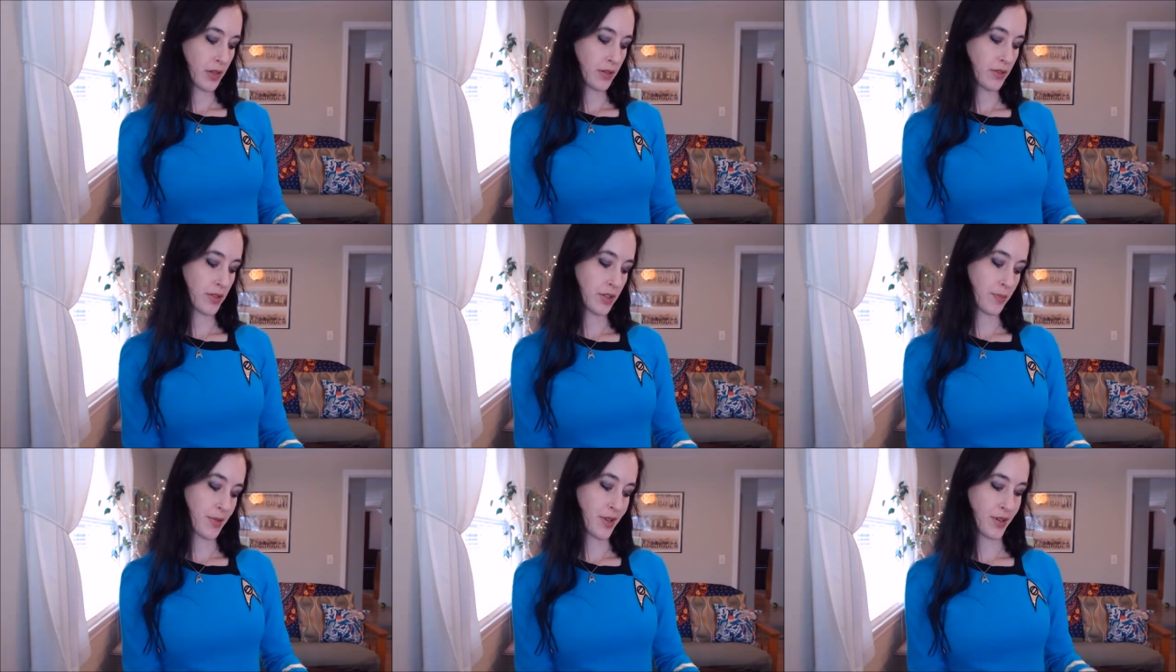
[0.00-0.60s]

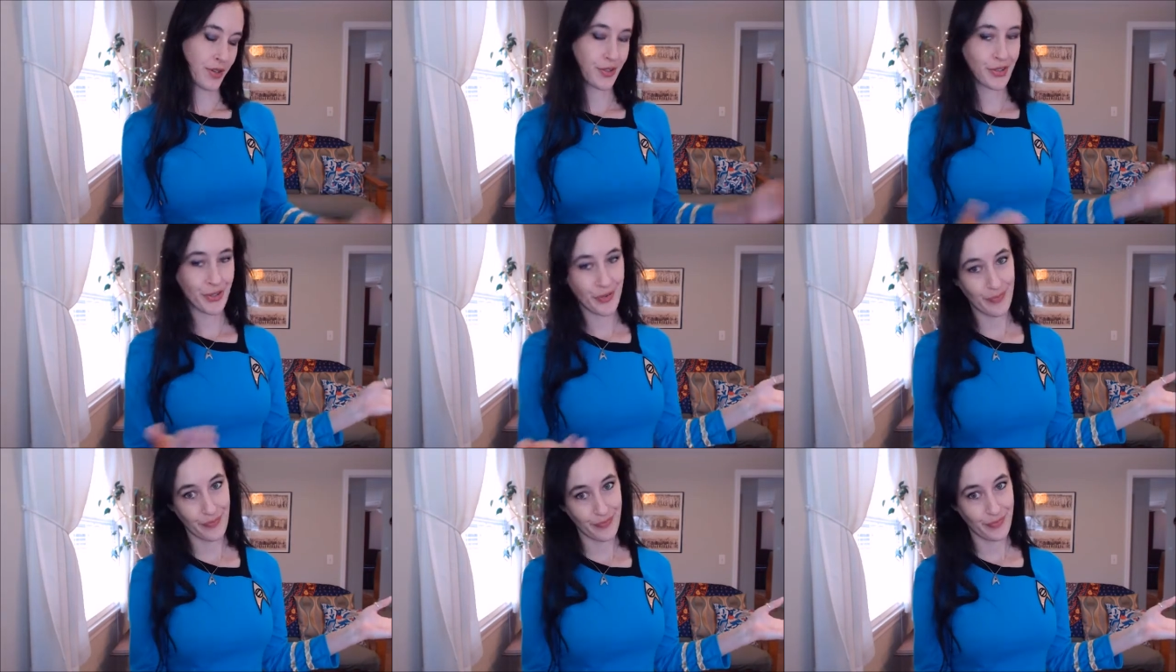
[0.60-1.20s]
Just because,
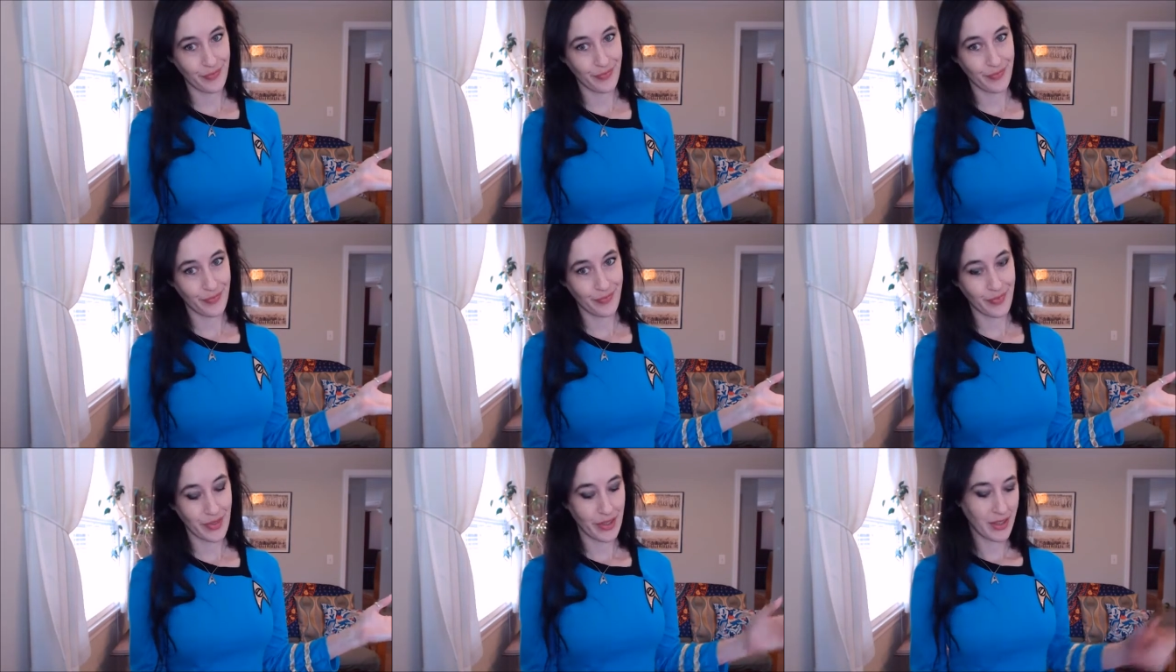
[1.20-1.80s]

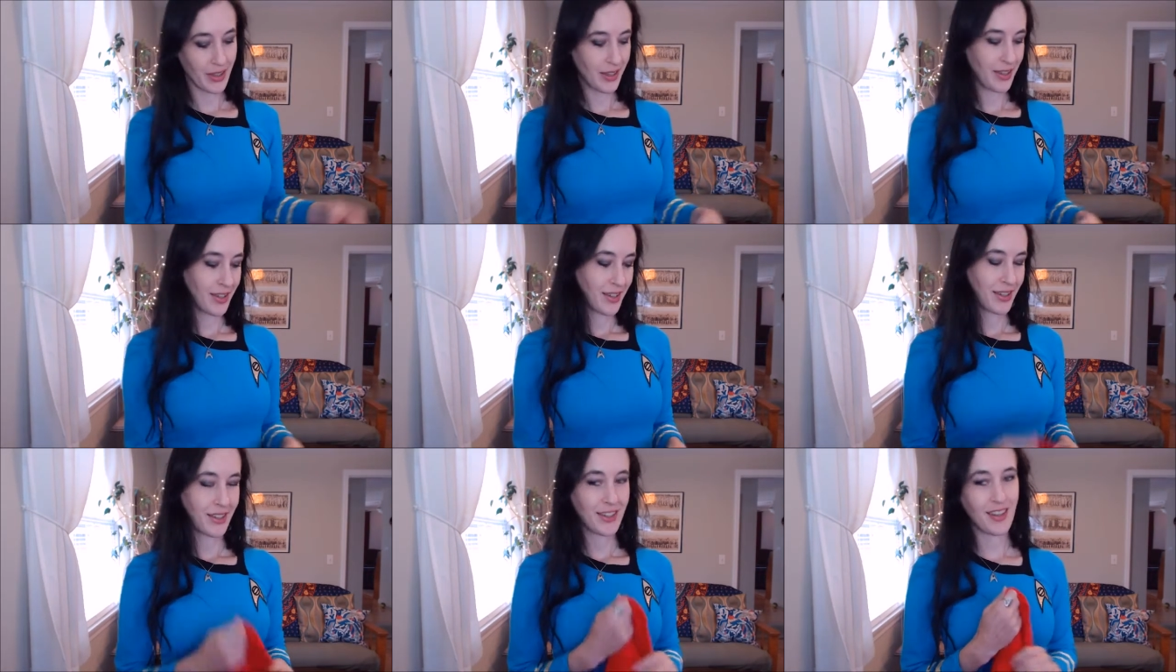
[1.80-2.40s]

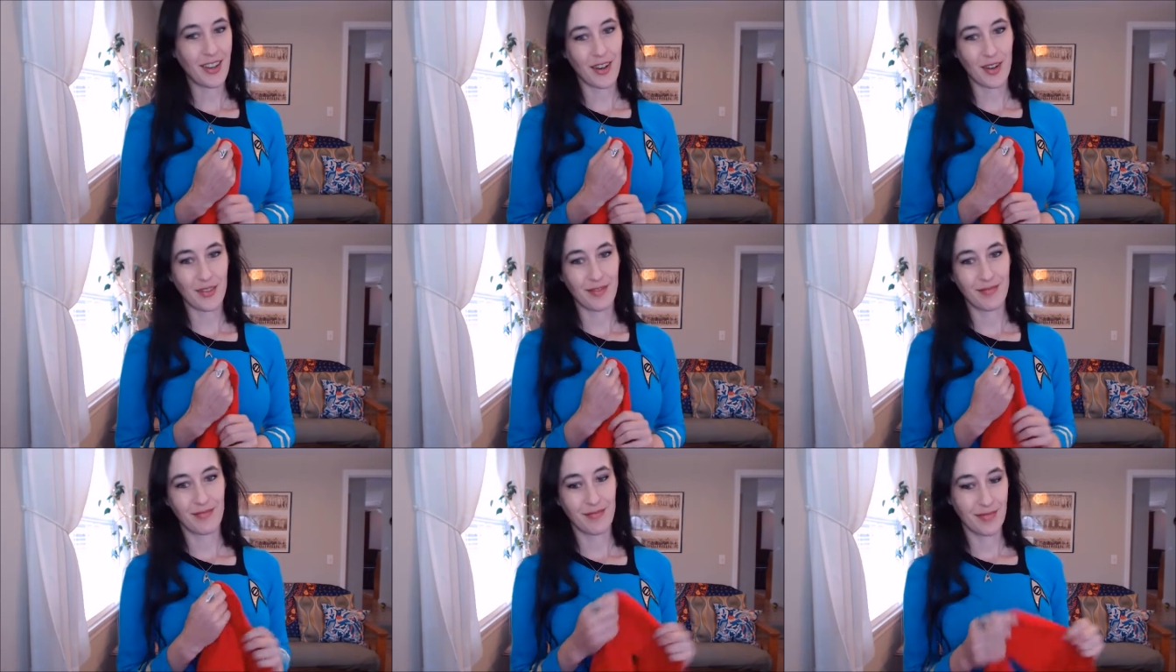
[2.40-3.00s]
you know,
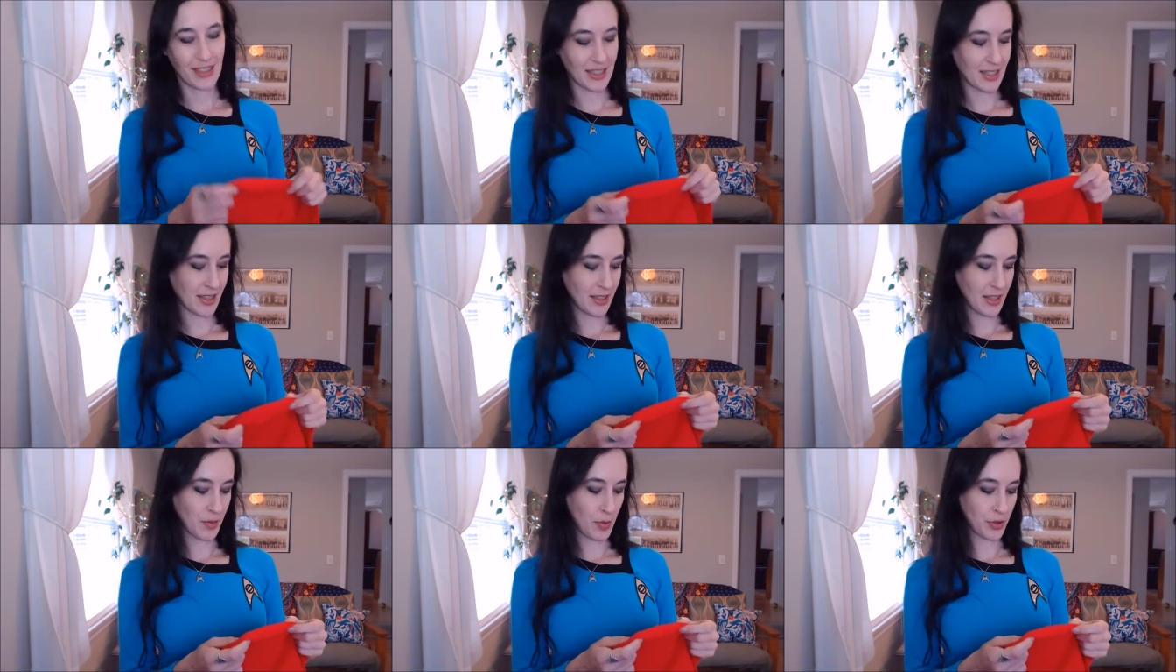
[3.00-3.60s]
this
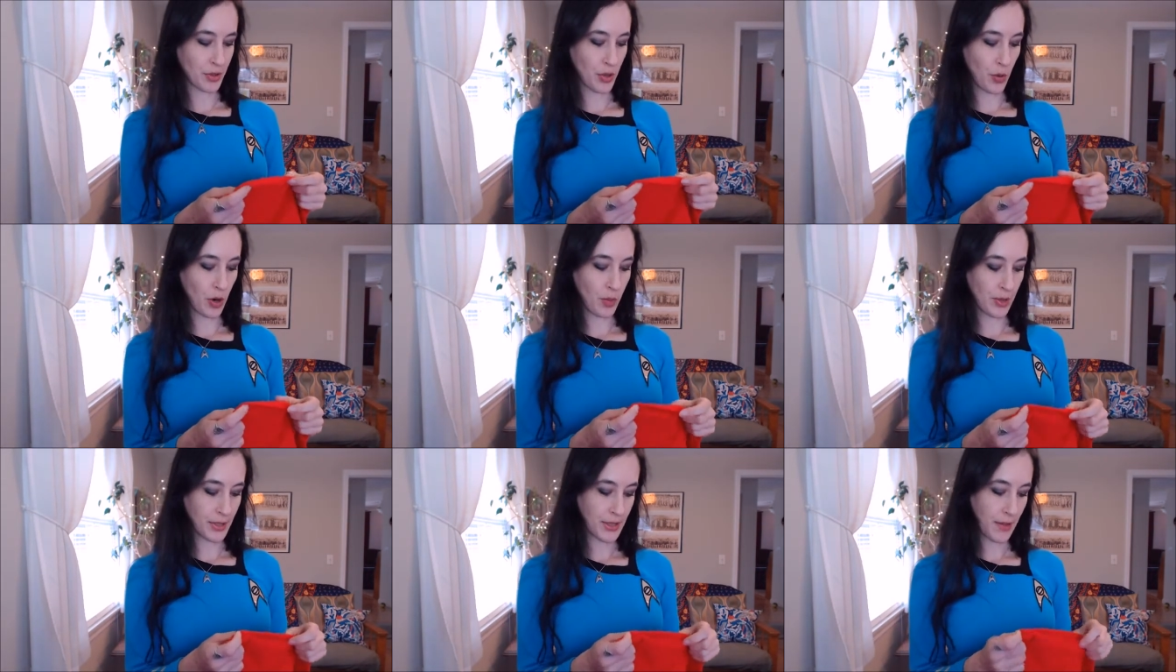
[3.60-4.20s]
isn't the most
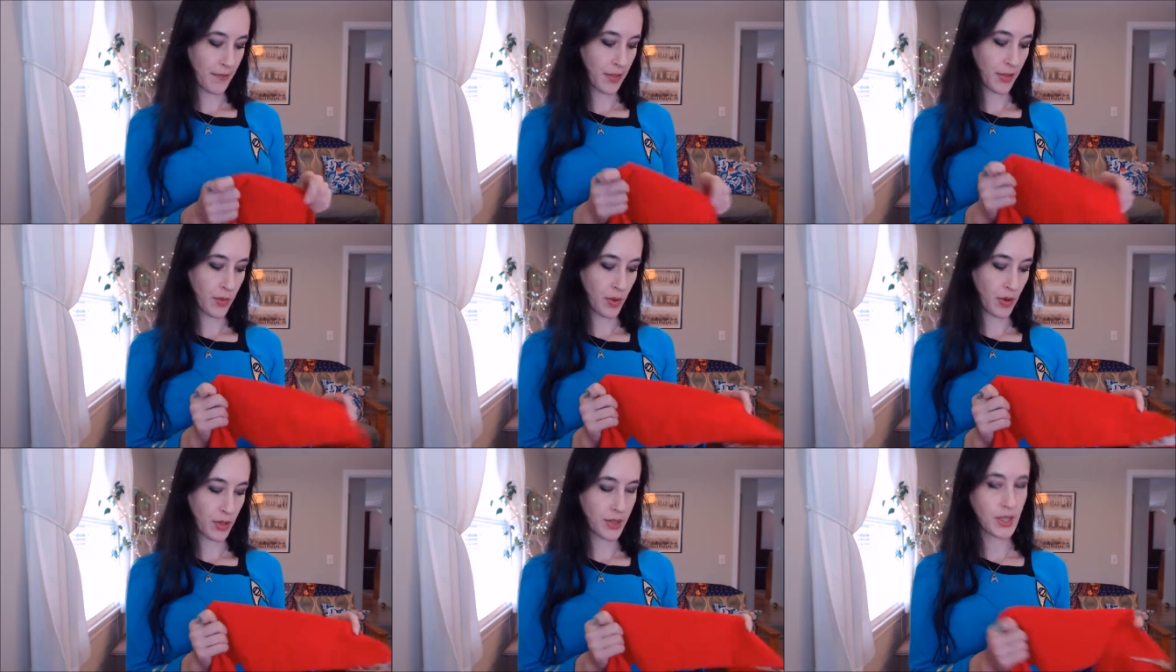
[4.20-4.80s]
durable stuff in the
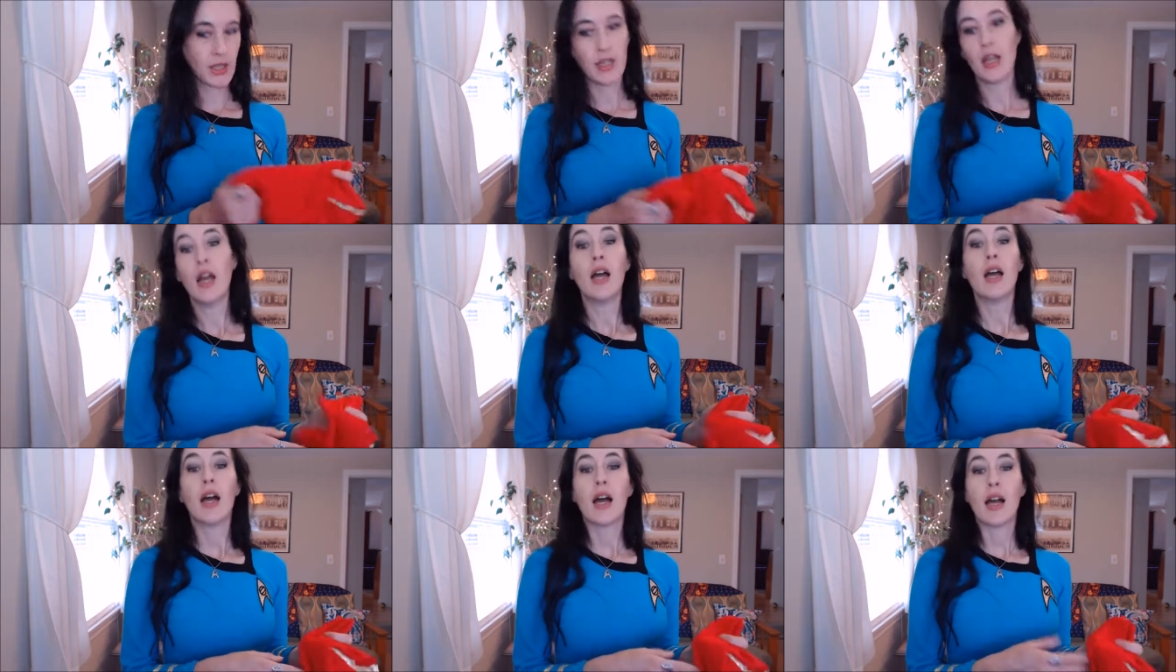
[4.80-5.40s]
world.
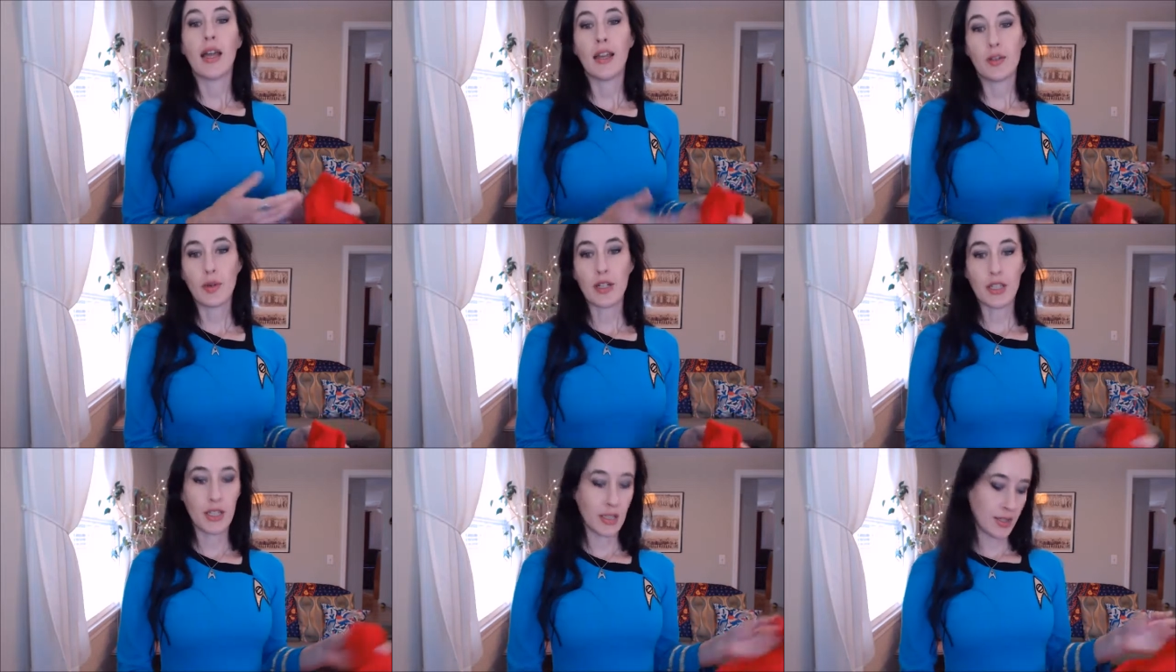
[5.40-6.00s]
Hand
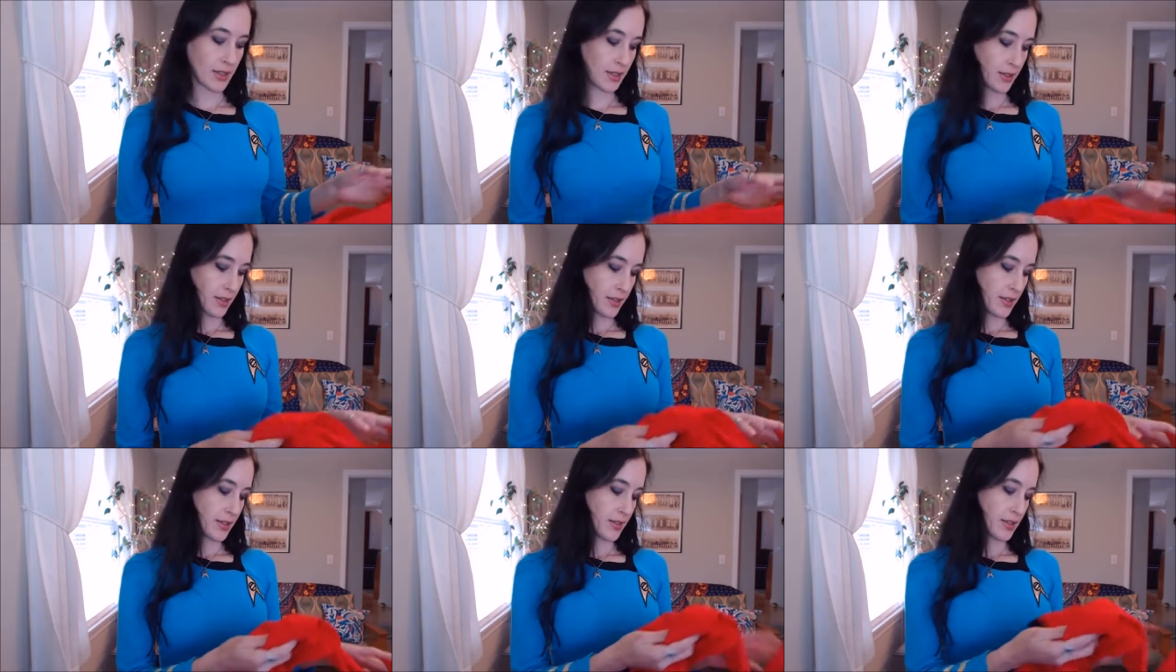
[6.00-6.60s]
washing is
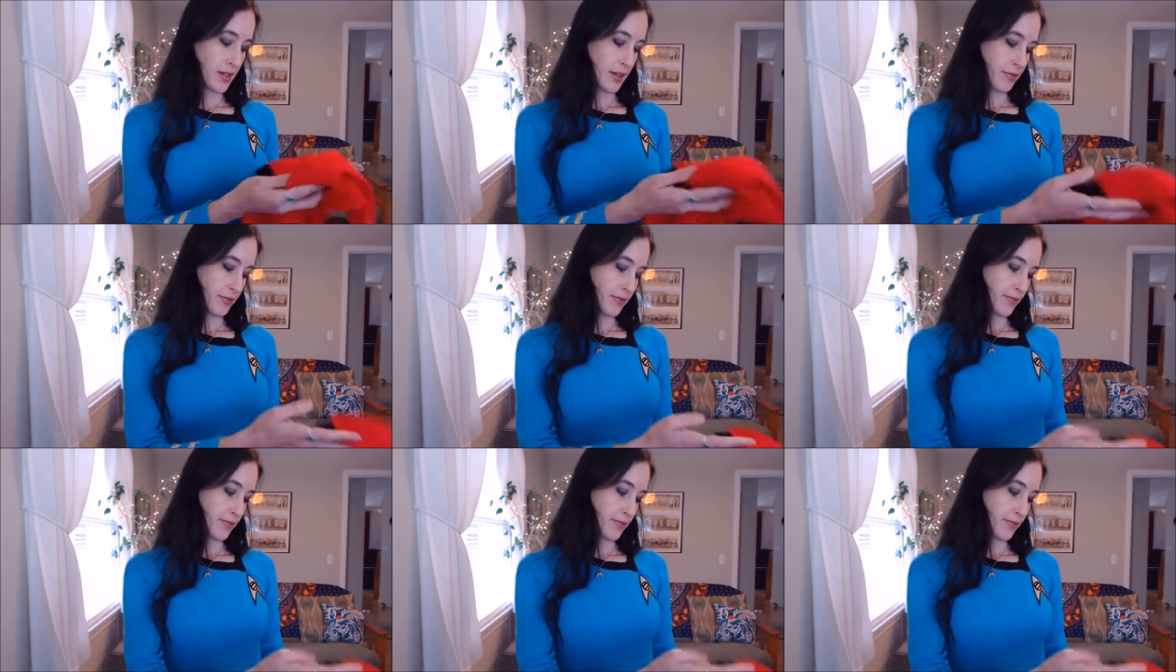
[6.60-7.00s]
easy enough.